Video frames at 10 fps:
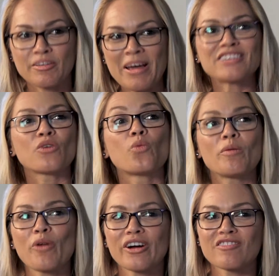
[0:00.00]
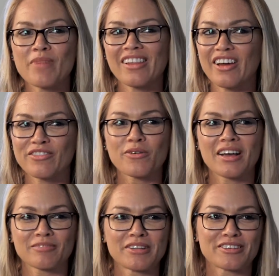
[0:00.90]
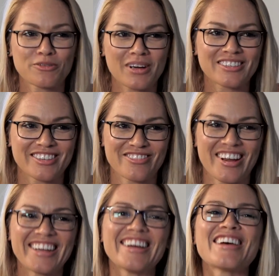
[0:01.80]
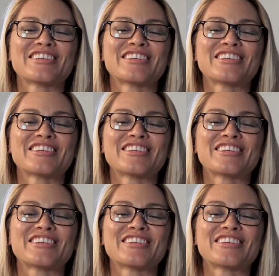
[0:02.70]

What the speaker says: depends on what part of my life you ask me this question, right?